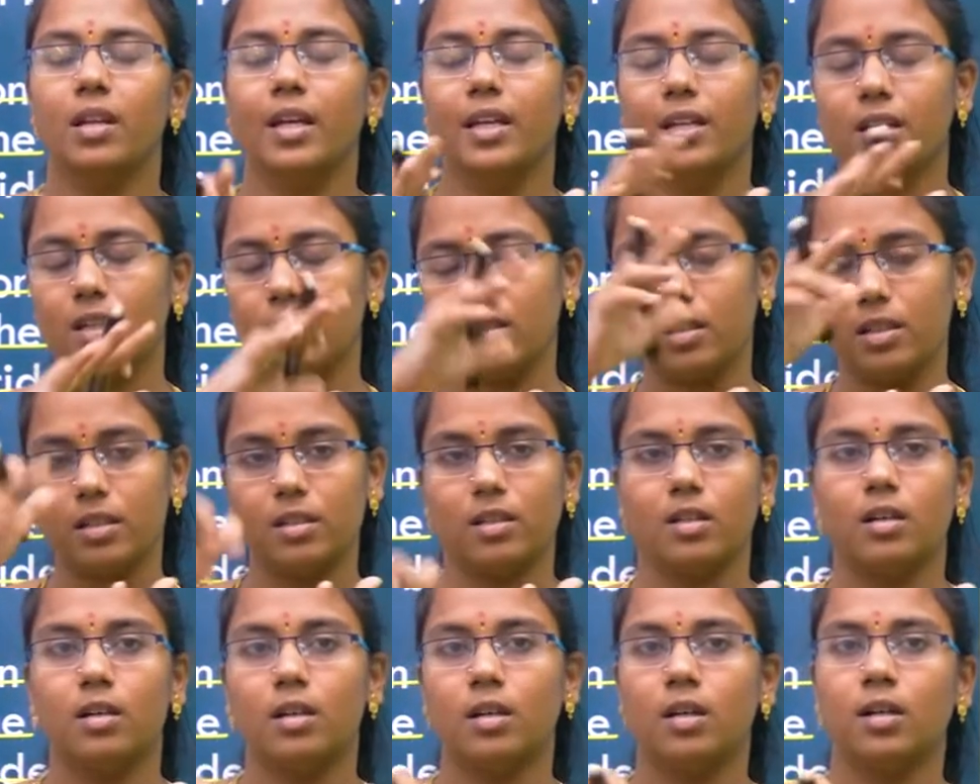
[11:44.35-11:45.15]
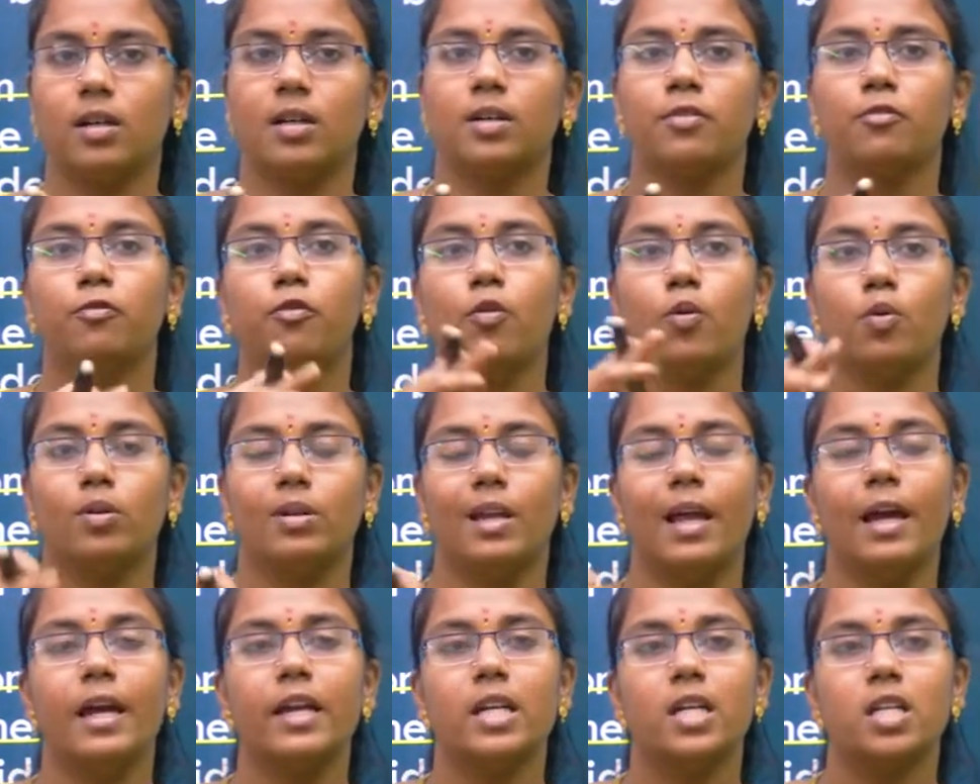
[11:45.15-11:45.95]
like
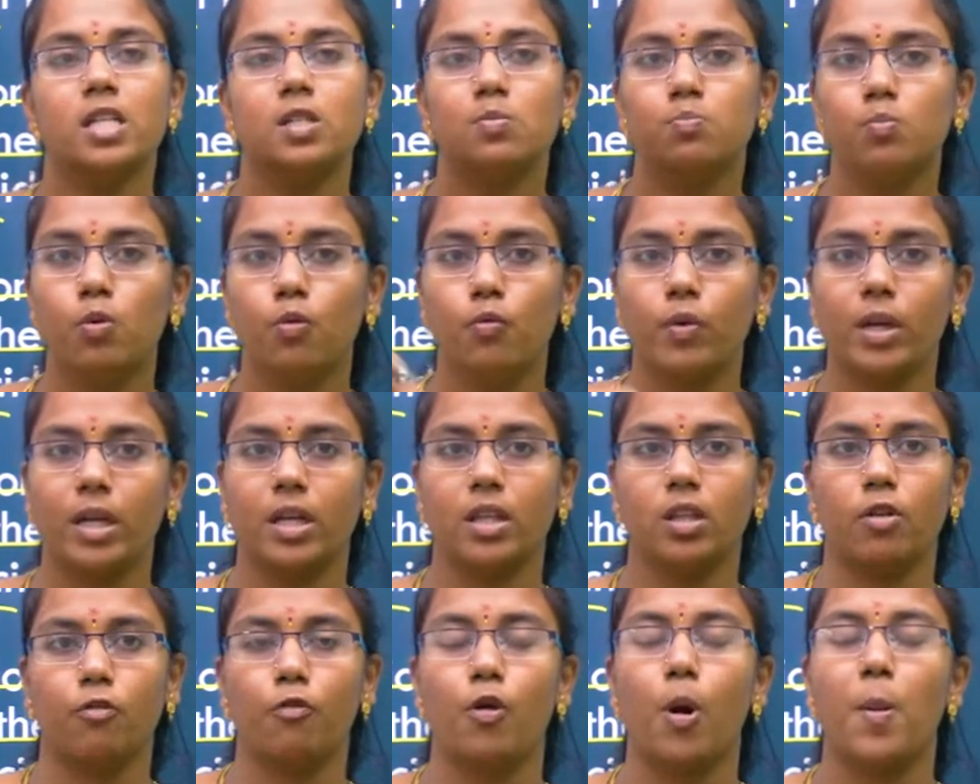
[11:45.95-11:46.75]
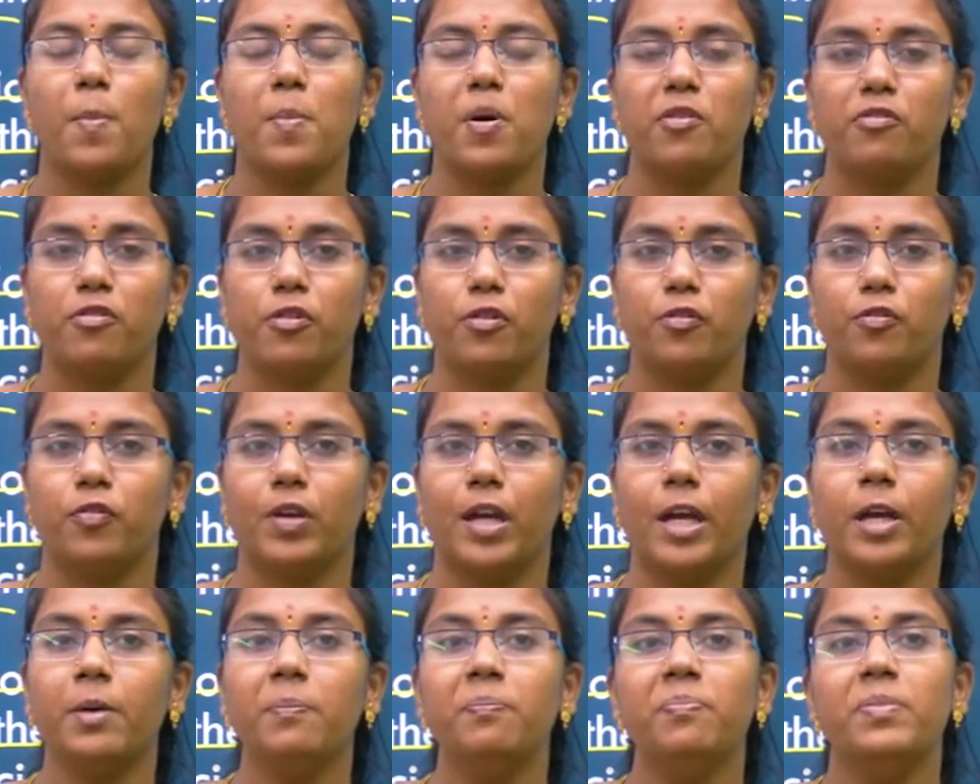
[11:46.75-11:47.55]
light is moving in the form of a
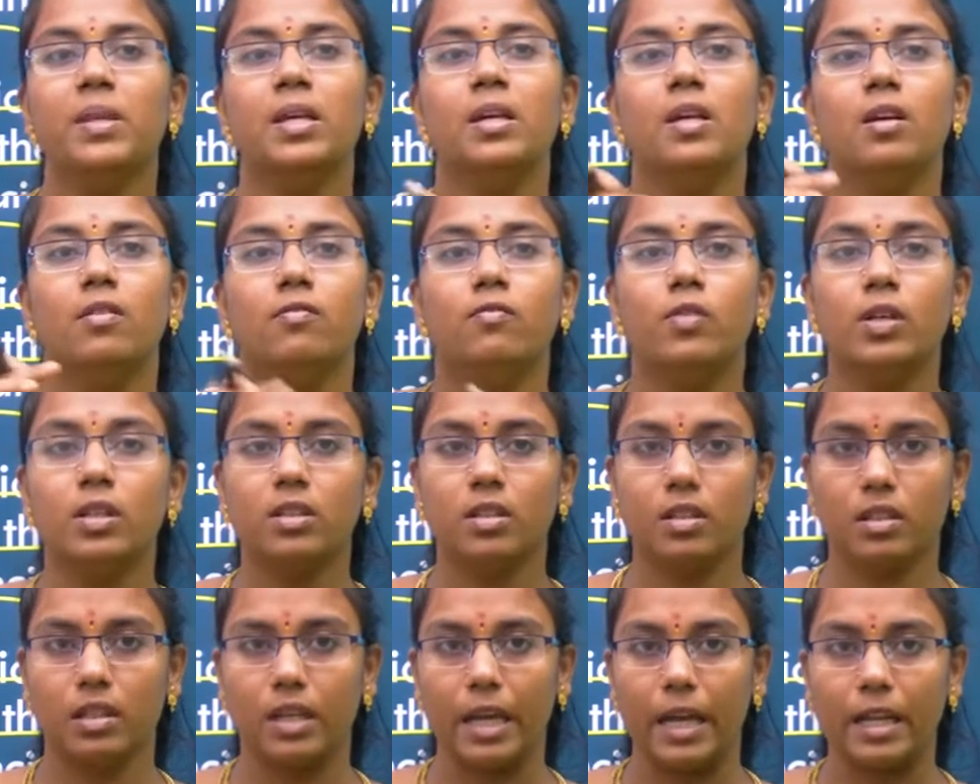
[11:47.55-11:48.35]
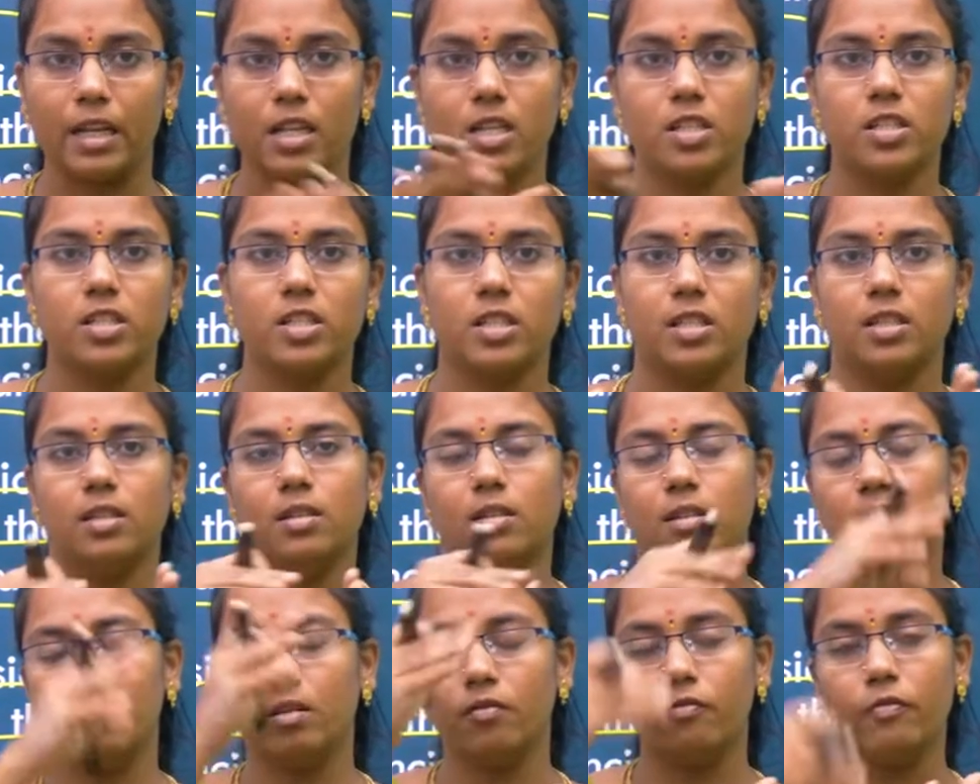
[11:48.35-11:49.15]
wave with energy,